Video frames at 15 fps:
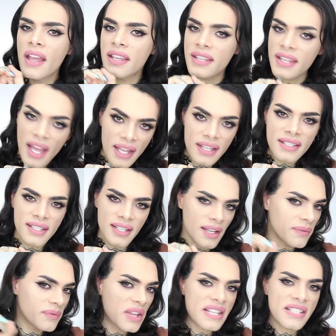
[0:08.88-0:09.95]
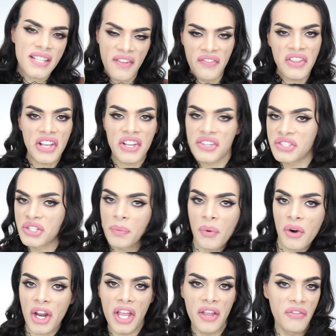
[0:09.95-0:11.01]
yet something
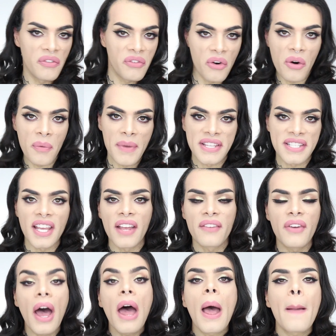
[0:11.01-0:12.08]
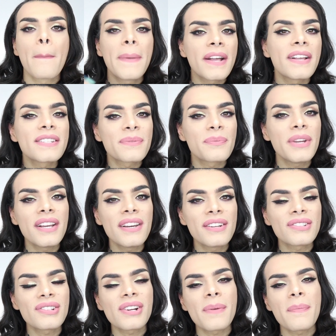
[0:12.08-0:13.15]
super informative because we're
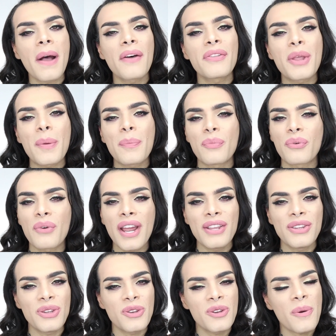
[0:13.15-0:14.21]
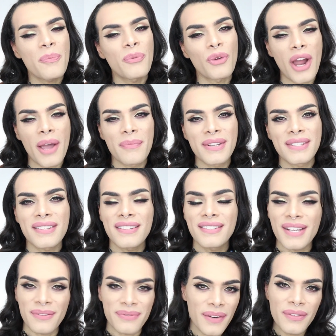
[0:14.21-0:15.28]
gonna talk about the brand new premise
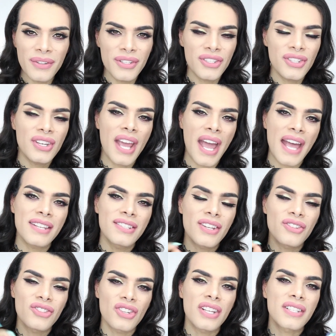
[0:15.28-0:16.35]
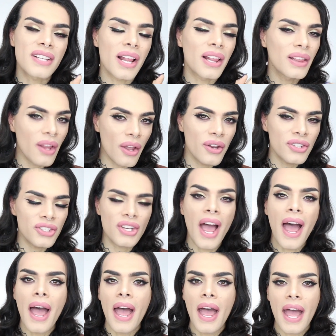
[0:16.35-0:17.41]
the Revolution has just launched.
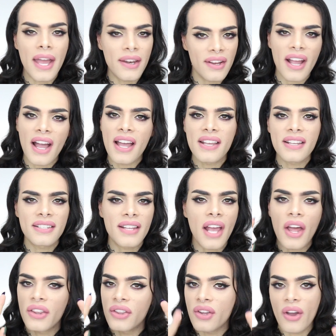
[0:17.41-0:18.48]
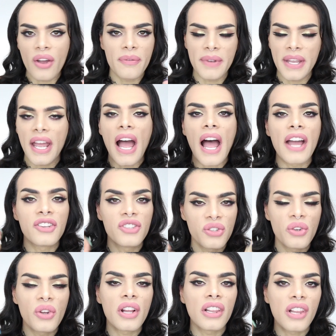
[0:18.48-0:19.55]
And you guys know me, I
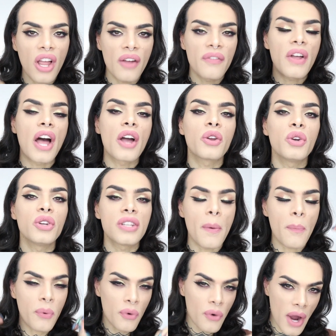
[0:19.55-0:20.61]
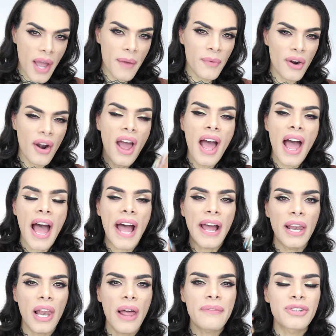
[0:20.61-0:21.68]
do love a good primer.
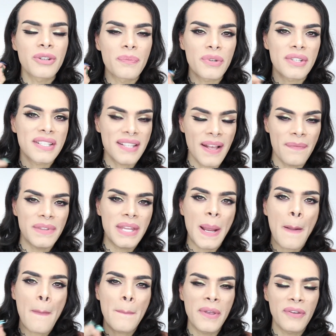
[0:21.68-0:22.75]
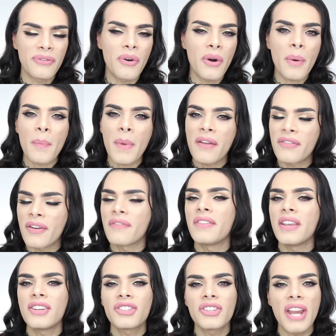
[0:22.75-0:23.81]
I love to put something before my
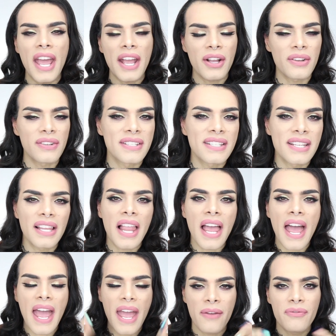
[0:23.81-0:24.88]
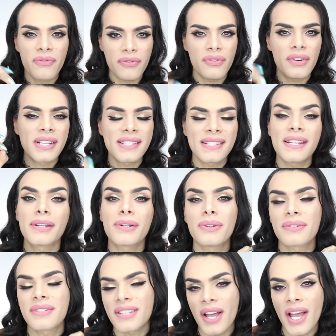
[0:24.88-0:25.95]
foundation and concealer every
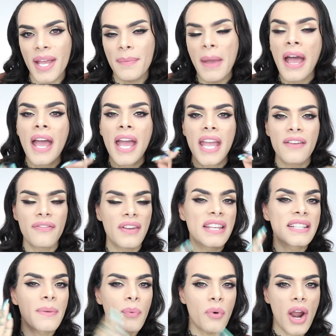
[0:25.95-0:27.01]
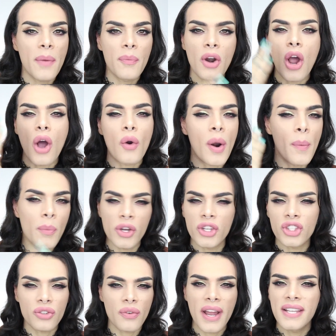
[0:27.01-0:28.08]
single time. If it is a primer or a
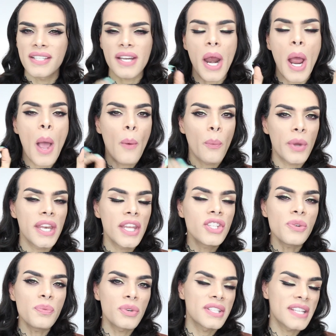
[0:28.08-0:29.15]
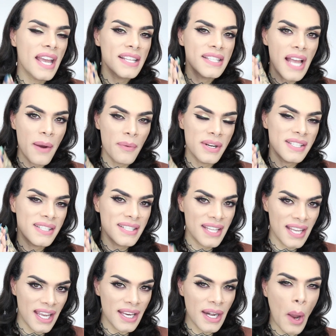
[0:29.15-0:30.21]
moisturizer, we need to protect our
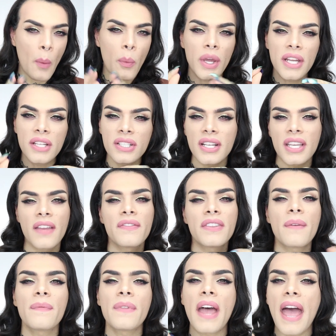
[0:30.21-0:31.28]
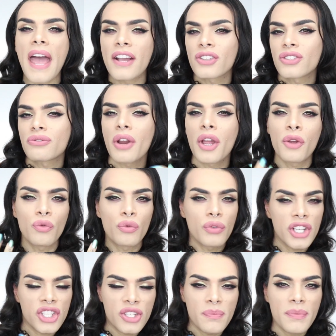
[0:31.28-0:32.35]
skin. We need to give them the extra
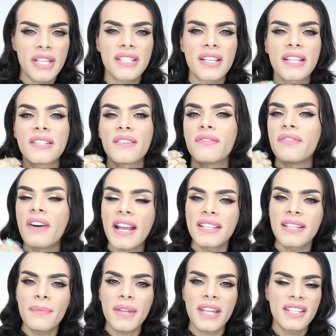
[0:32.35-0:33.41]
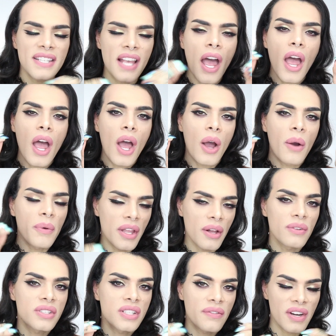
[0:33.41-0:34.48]
enrichment, the vitamins. We
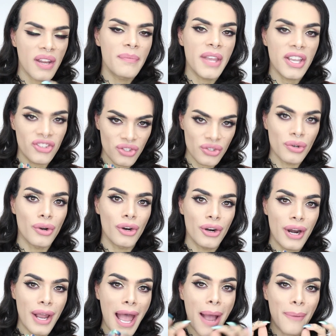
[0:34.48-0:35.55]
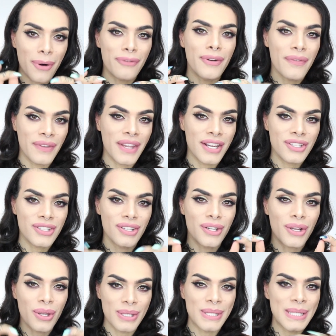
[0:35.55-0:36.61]
also want to make sure our
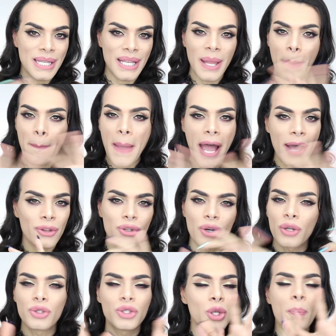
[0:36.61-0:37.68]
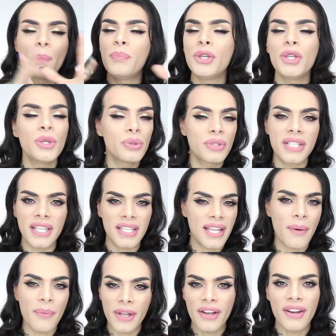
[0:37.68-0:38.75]
foundation, concealer, powder, the beauty
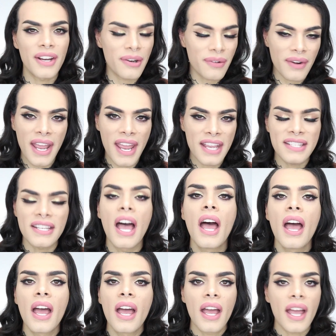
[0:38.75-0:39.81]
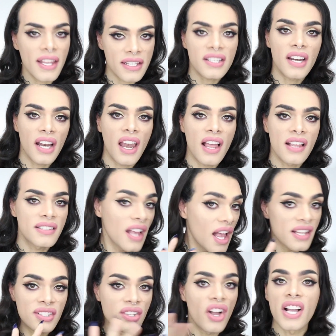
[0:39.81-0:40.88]
that we're going to create is going to last
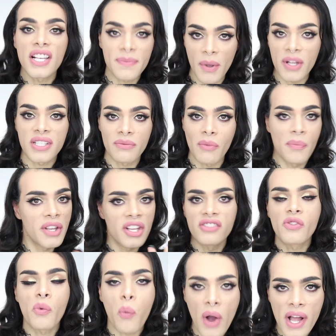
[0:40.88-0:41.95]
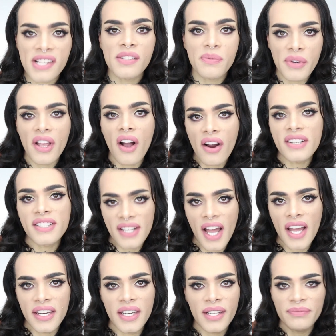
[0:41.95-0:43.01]
as long as possible, because once we are
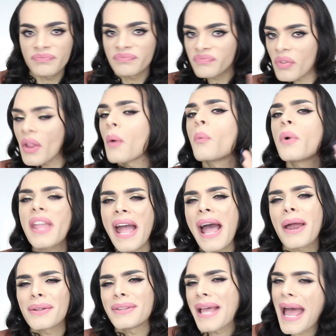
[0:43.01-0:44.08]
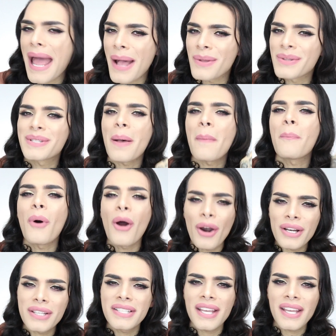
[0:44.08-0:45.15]
done, we out of the house
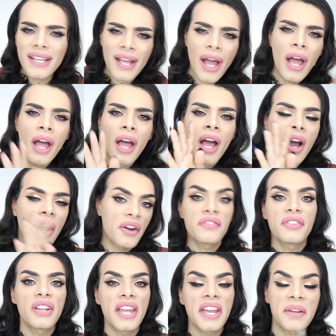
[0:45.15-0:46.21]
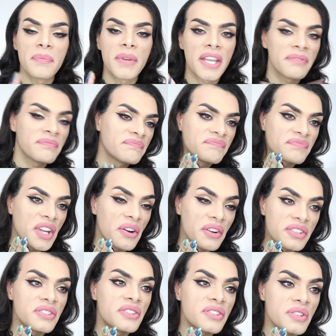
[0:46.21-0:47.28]
partying, or if you're like me,
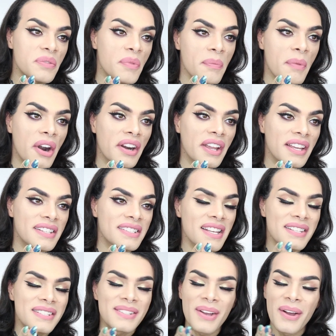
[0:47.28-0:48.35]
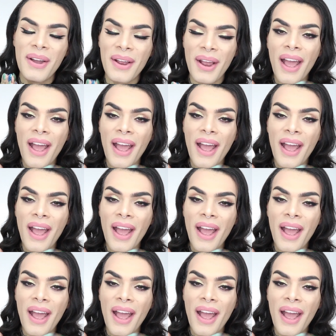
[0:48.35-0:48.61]
going to the supermarket. So